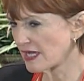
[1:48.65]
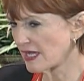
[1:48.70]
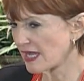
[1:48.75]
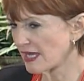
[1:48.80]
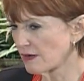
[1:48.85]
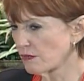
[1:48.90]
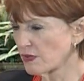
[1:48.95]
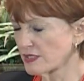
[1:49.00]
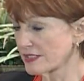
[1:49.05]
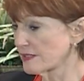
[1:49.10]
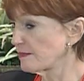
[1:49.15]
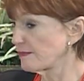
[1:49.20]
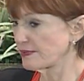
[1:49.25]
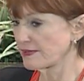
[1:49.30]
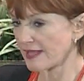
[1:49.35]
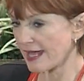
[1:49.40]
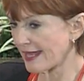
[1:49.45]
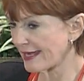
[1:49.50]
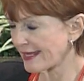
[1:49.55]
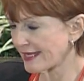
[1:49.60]
I wasn't
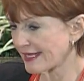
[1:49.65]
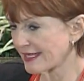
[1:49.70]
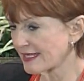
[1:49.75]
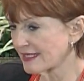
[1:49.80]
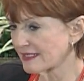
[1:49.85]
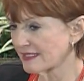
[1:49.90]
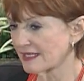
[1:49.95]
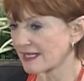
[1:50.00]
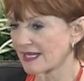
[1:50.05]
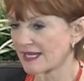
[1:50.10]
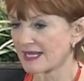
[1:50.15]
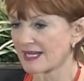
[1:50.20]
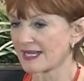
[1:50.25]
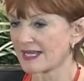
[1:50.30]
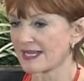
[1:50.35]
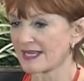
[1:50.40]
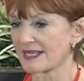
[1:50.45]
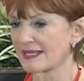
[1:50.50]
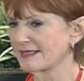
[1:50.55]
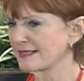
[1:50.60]
planning it,
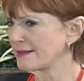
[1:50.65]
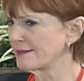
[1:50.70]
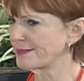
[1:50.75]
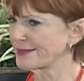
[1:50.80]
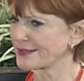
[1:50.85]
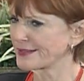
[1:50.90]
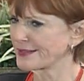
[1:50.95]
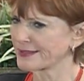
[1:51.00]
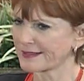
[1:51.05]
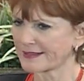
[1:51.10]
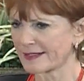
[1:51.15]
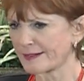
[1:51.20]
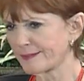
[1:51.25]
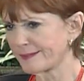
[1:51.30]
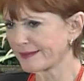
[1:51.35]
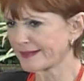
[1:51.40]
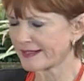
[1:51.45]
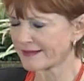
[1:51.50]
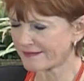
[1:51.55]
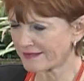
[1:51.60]
I didn't particularly
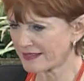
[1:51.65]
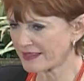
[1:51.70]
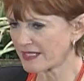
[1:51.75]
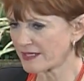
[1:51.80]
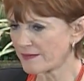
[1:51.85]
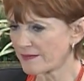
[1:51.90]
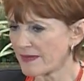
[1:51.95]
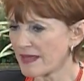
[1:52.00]
believe in them.